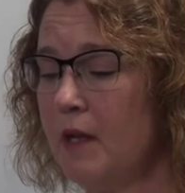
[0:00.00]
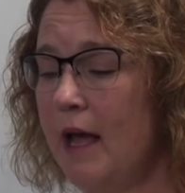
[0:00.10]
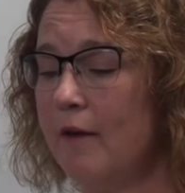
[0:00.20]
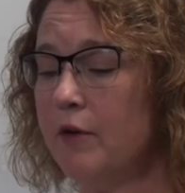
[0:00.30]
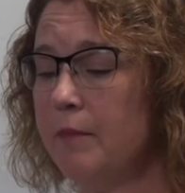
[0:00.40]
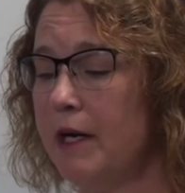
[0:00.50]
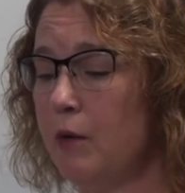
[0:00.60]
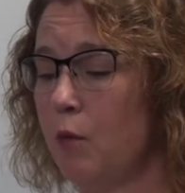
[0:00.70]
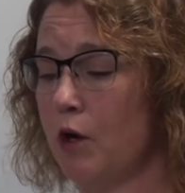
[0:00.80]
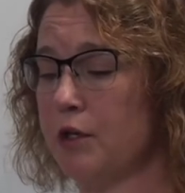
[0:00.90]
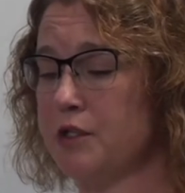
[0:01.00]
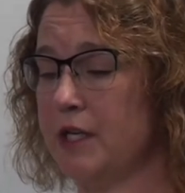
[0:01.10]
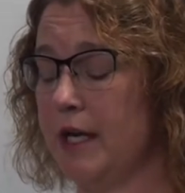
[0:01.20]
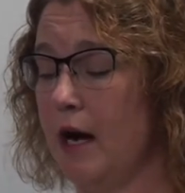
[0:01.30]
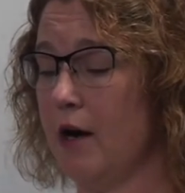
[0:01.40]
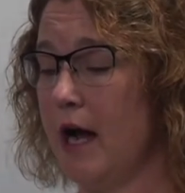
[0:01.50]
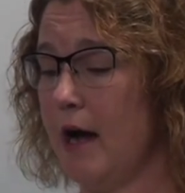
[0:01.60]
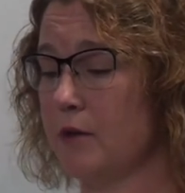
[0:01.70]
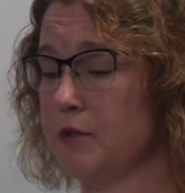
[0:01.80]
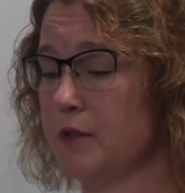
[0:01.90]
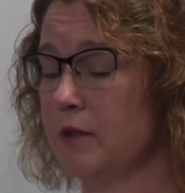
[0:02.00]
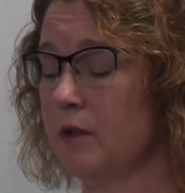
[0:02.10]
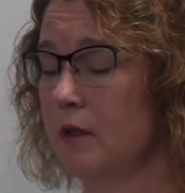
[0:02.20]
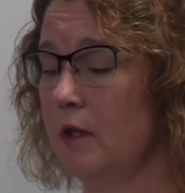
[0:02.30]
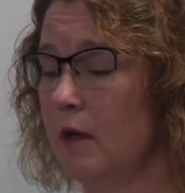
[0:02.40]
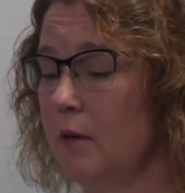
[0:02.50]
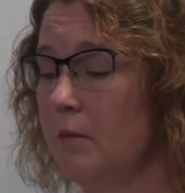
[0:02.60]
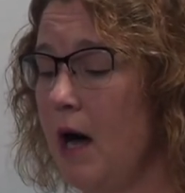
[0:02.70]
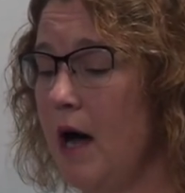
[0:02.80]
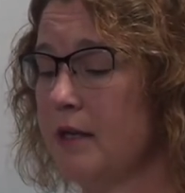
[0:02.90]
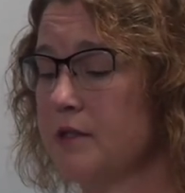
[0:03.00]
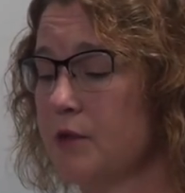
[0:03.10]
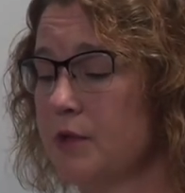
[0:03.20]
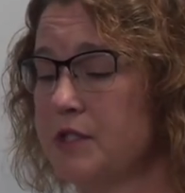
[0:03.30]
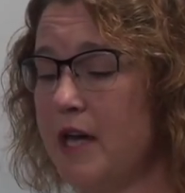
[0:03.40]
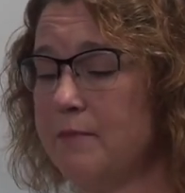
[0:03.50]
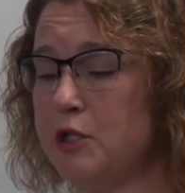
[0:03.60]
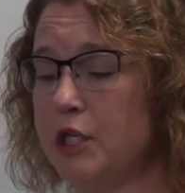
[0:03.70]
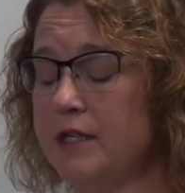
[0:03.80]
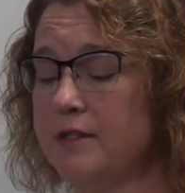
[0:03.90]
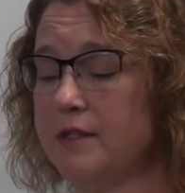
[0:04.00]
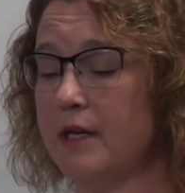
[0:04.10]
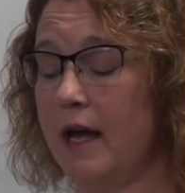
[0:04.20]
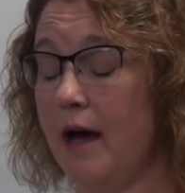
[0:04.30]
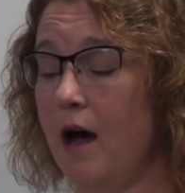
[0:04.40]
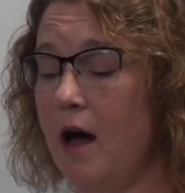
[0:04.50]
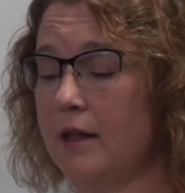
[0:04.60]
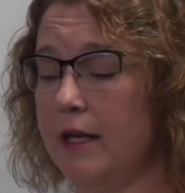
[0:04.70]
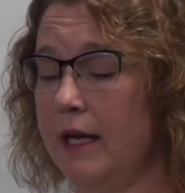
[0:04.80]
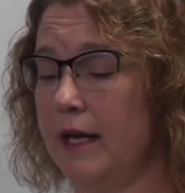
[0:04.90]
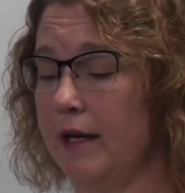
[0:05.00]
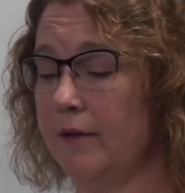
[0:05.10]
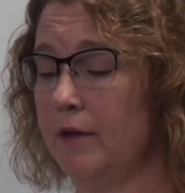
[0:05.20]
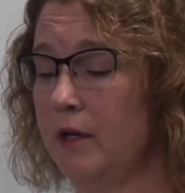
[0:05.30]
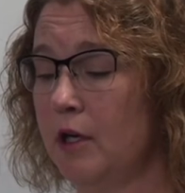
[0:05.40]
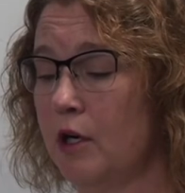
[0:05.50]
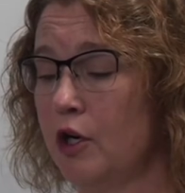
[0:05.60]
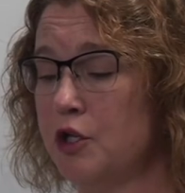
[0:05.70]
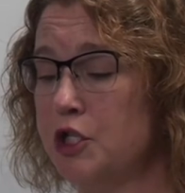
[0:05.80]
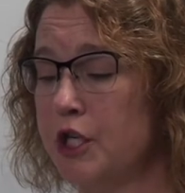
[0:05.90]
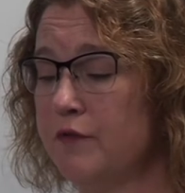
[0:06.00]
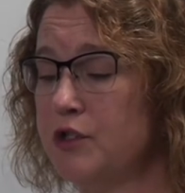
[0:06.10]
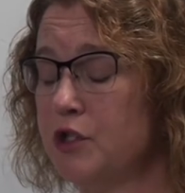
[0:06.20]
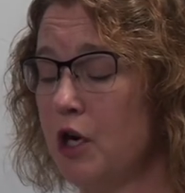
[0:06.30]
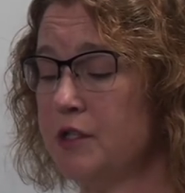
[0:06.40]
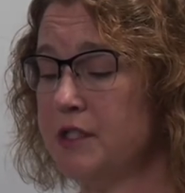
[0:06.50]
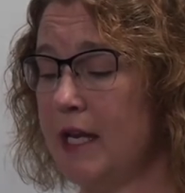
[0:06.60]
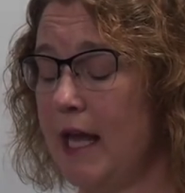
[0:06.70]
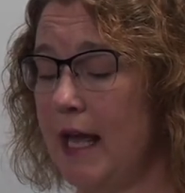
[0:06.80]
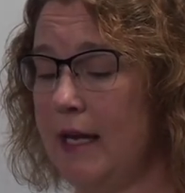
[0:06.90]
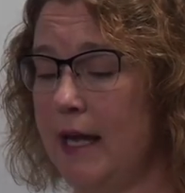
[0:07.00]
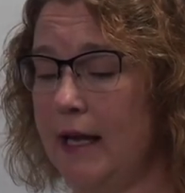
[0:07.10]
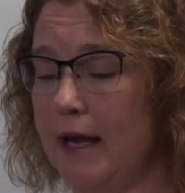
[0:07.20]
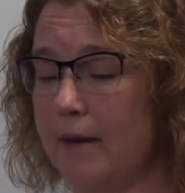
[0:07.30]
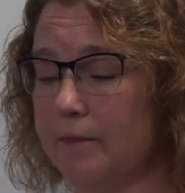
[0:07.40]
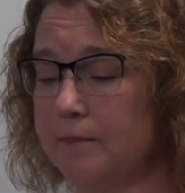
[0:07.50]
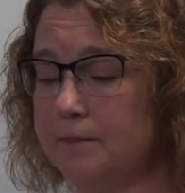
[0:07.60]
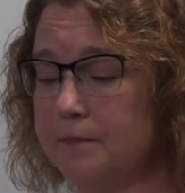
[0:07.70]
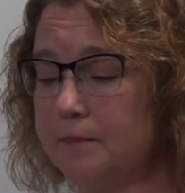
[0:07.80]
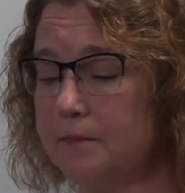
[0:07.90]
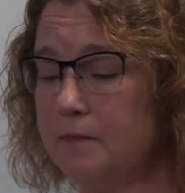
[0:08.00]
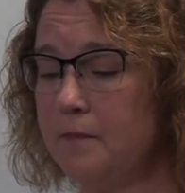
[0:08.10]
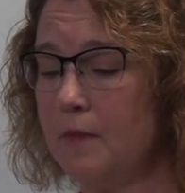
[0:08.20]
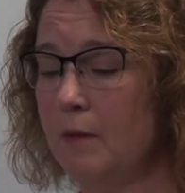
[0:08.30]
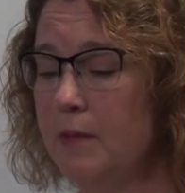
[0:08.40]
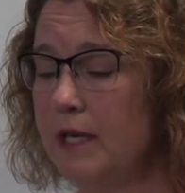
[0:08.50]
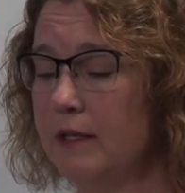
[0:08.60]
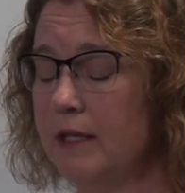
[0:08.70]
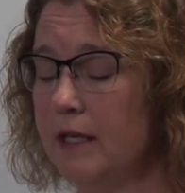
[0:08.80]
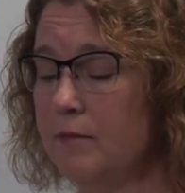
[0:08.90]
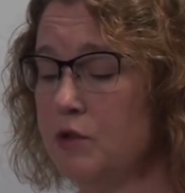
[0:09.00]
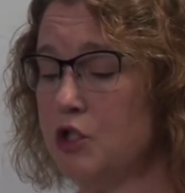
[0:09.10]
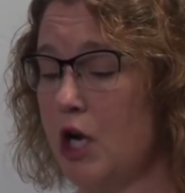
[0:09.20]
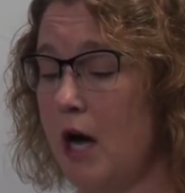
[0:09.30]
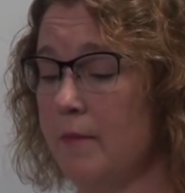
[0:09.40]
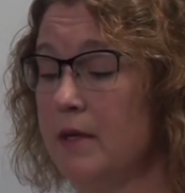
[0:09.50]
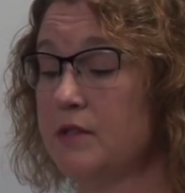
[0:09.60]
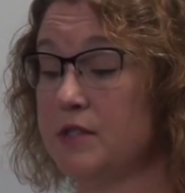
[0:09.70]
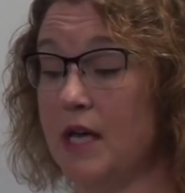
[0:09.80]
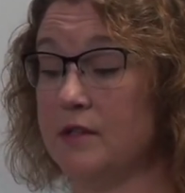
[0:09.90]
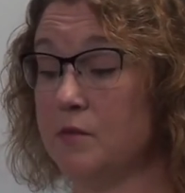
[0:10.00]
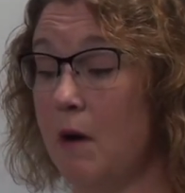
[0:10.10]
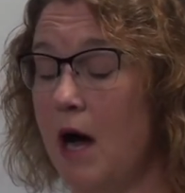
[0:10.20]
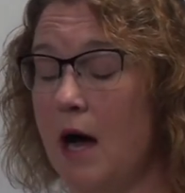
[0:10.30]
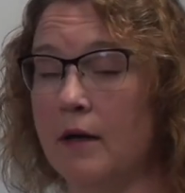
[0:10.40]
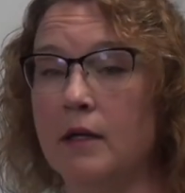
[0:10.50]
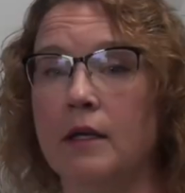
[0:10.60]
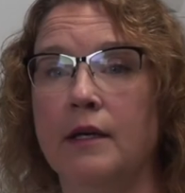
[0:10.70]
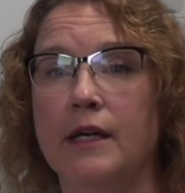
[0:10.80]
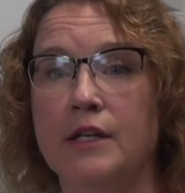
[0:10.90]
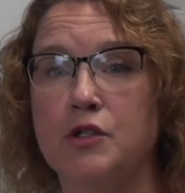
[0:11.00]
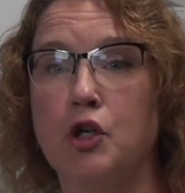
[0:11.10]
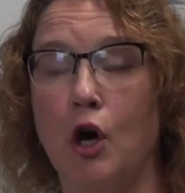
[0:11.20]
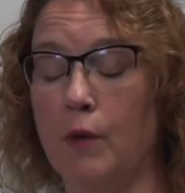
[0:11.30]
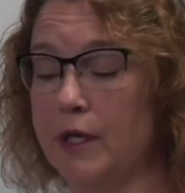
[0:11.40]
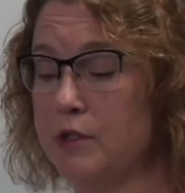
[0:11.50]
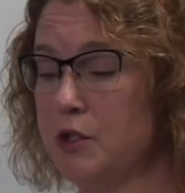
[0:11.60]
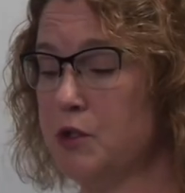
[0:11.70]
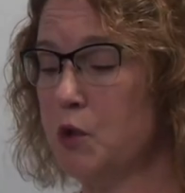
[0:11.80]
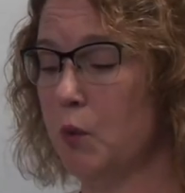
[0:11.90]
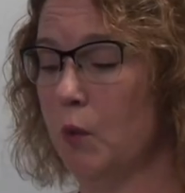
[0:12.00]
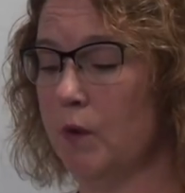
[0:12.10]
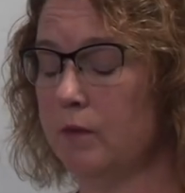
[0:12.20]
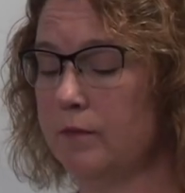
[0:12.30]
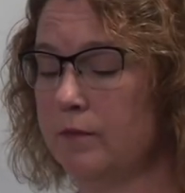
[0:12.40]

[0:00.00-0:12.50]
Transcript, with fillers: Everybody works in our house. Ma is a receptionist at Holiday Inn. Her shift starts at 8 a.m. Me and Kim's job, says Ma, is going to school.